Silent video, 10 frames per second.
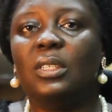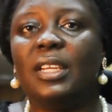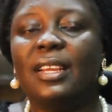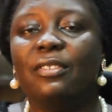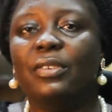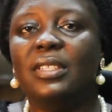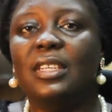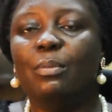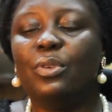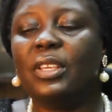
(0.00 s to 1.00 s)
take
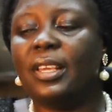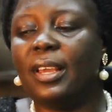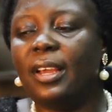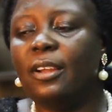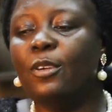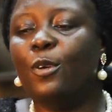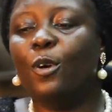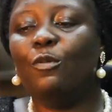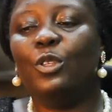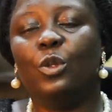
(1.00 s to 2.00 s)
reasonable care
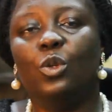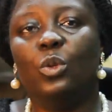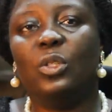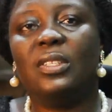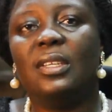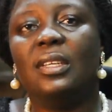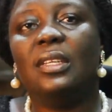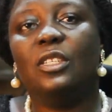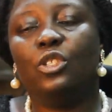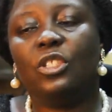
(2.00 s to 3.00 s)
of the goods.
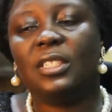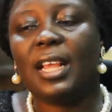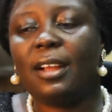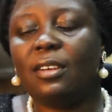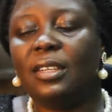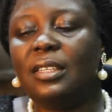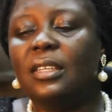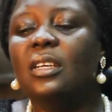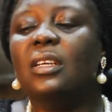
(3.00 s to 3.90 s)
Second,